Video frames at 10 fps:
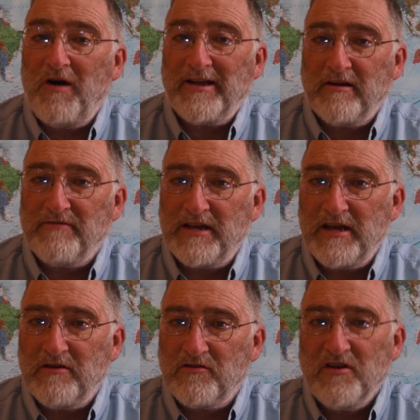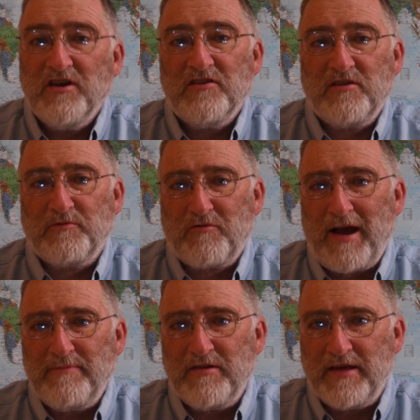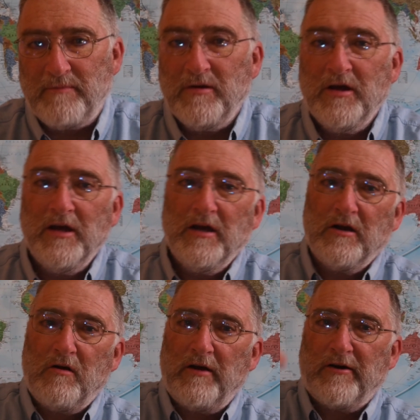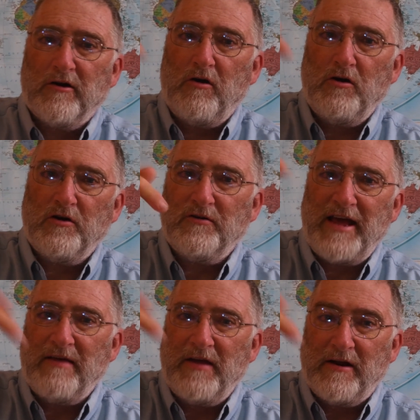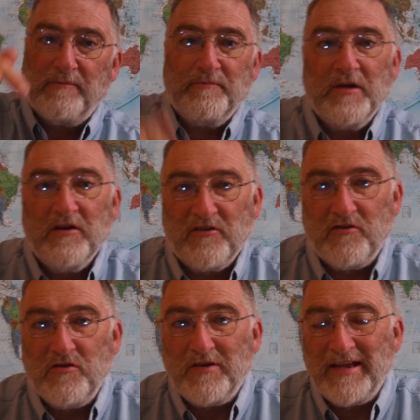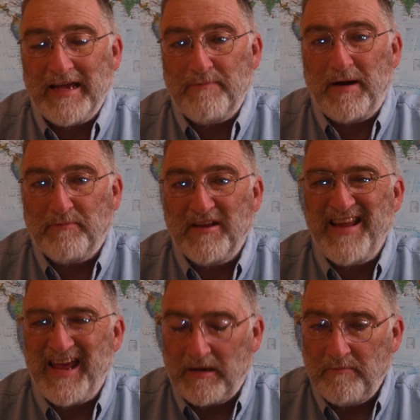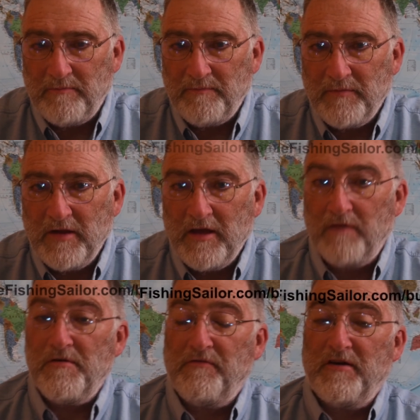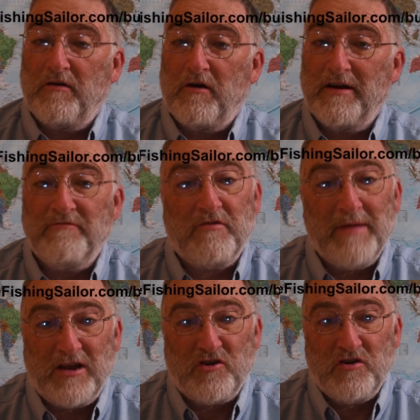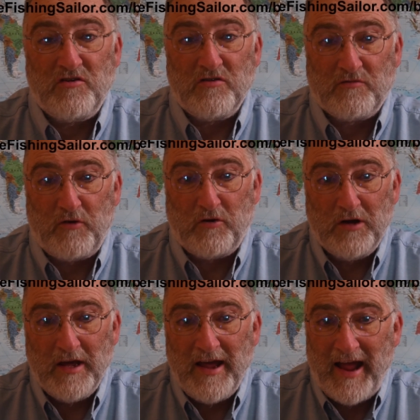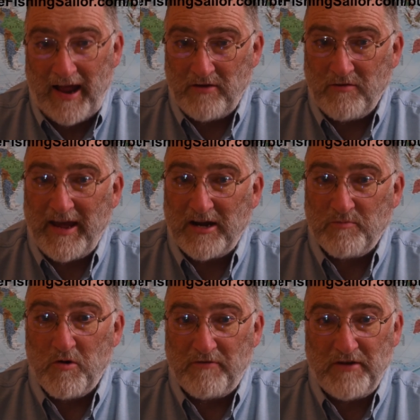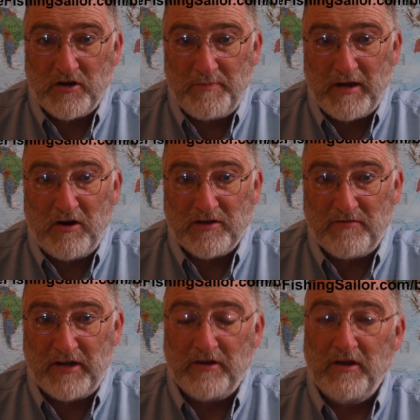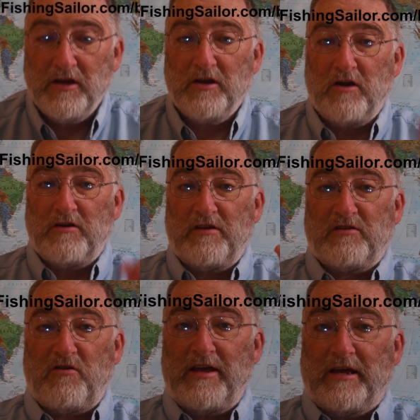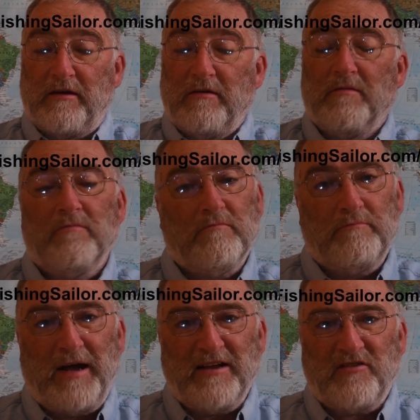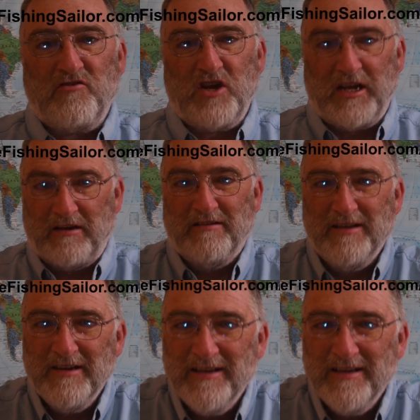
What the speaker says: If you like our videos, subscribe to them. Click our logo down there so you can keep up to date. If you feel our information's useful and you catch more fish because of it, go to this link. Buy us a jig.